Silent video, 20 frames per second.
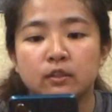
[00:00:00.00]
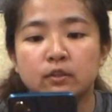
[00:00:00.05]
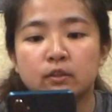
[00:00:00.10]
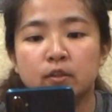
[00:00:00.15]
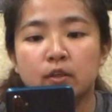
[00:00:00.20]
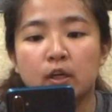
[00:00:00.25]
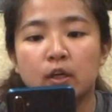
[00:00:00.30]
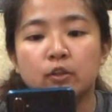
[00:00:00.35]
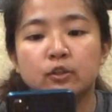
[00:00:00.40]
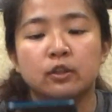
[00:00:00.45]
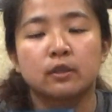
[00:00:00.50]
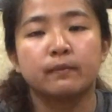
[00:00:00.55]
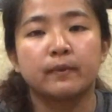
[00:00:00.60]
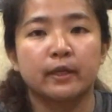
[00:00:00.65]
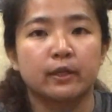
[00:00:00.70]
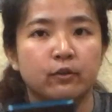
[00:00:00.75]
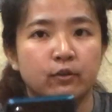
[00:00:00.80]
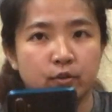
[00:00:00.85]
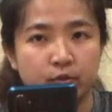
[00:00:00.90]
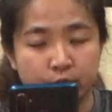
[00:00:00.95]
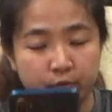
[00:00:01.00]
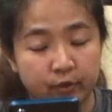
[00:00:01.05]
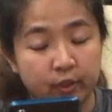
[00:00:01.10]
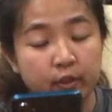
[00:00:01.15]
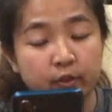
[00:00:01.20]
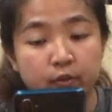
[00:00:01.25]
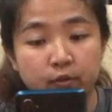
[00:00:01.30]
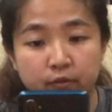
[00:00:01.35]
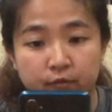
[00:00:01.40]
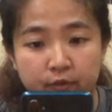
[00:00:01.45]
So ultra macro is
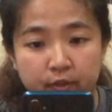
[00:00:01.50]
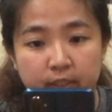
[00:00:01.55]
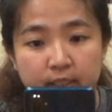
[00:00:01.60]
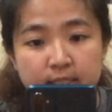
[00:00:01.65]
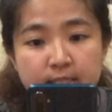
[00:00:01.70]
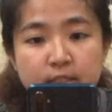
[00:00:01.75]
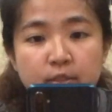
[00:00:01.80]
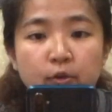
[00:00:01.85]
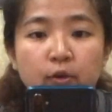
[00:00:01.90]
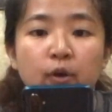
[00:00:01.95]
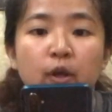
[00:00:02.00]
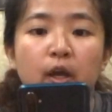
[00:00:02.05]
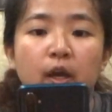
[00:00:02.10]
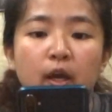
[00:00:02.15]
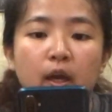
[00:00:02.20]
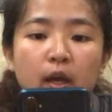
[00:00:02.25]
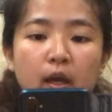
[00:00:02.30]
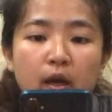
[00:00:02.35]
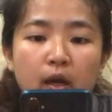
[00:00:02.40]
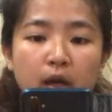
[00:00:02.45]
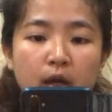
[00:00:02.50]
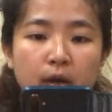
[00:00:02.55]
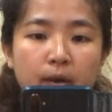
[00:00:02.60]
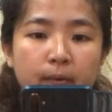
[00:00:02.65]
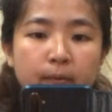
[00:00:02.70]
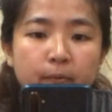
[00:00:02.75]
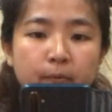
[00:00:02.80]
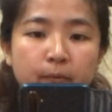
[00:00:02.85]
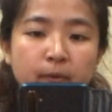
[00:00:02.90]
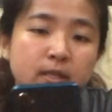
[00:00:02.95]
really good for this. So
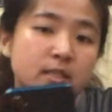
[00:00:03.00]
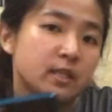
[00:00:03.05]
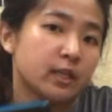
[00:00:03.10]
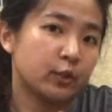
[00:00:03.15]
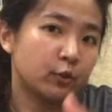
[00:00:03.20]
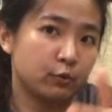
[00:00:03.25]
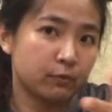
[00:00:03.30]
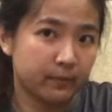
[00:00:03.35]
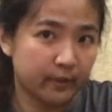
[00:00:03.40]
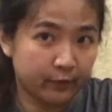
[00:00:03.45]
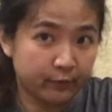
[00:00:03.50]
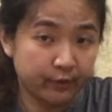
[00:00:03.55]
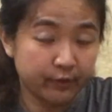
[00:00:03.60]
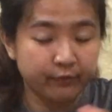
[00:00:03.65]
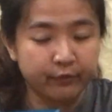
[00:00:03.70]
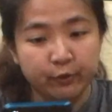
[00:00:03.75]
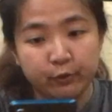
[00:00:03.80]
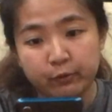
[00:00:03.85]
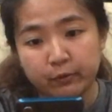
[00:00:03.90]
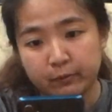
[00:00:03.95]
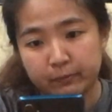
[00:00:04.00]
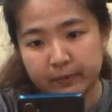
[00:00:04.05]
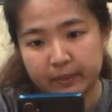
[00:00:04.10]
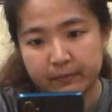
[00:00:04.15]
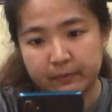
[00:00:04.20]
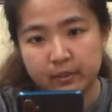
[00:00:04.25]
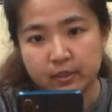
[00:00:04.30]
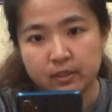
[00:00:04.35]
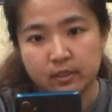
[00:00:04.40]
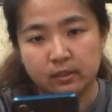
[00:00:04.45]
once I do my review, we'll be
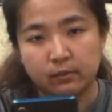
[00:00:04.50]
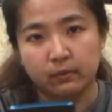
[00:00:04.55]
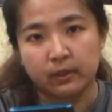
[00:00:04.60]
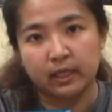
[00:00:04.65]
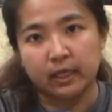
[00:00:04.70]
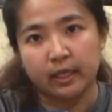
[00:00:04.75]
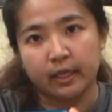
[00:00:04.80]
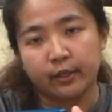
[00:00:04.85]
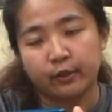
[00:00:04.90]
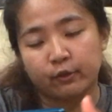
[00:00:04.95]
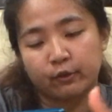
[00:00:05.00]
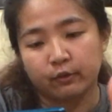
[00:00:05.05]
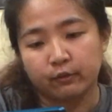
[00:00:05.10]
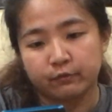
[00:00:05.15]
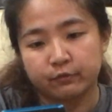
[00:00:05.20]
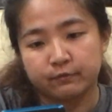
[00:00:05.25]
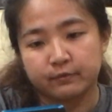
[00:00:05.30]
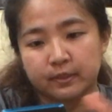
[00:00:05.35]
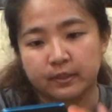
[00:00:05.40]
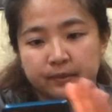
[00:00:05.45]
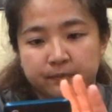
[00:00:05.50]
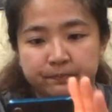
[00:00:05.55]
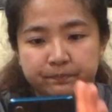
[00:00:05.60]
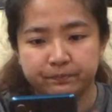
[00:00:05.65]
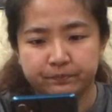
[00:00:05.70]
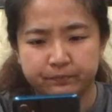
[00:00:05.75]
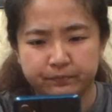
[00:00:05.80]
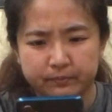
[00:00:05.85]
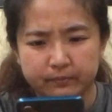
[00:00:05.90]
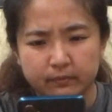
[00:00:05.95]
able to see what kind of
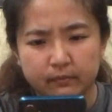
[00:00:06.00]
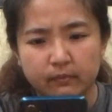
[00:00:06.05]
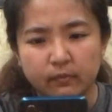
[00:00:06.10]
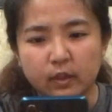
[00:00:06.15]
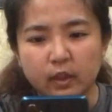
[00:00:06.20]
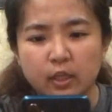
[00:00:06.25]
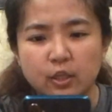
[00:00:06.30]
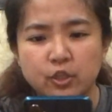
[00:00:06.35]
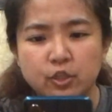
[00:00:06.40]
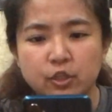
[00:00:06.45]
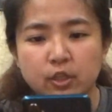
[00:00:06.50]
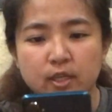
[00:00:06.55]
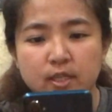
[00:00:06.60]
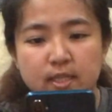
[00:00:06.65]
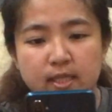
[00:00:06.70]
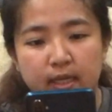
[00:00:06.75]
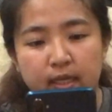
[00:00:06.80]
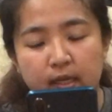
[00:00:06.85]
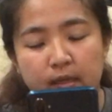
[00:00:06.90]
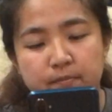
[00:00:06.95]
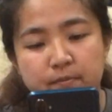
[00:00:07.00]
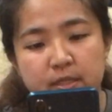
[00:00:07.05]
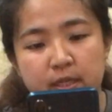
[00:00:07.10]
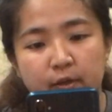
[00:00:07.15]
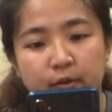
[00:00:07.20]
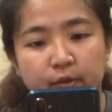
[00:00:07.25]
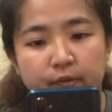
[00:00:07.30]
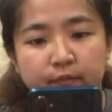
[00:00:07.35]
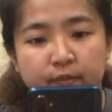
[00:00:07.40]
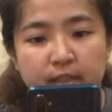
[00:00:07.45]
shots that comes
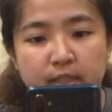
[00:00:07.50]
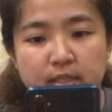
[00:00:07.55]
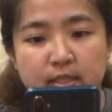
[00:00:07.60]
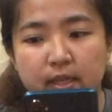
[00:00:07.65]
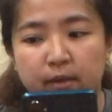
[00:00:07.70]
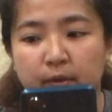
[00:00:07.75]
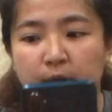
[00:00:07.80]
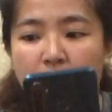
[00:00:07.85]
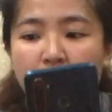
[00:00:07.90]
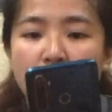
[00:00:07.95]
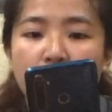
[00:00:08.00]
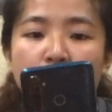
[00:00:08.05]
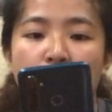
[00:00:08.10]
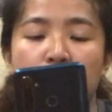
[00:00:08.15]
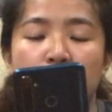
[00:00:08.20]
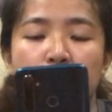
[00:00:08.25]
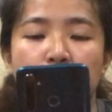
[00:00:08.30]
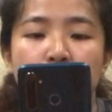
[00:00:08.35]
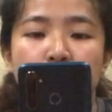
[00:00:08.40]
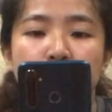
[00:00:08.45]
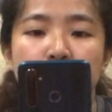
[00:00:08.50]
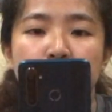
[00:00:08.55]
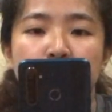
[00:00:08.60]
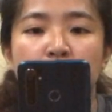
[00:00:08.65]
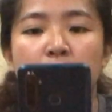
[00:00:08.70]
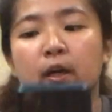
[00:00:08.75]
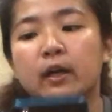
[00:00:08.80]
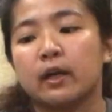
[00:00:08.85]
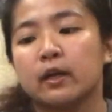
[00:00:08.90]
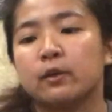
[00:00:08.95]
out of this, and how
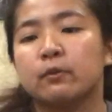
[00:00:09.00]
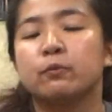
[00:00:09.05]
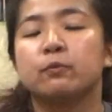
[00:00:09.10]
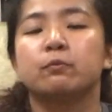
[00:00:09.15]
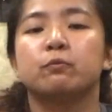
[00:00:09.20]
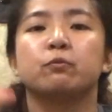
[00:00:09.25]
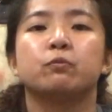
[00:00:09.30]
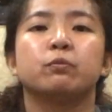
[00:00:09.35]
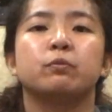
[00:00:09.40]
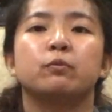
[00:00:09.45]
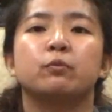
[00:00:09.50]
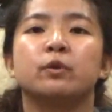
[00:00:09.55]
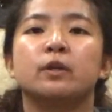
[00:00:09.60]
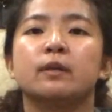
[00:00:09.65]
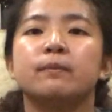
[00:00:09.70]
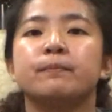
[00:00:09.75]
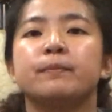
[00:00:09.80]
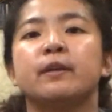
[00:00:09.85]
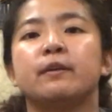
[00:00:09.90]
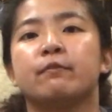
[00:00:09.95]
well it wouldn't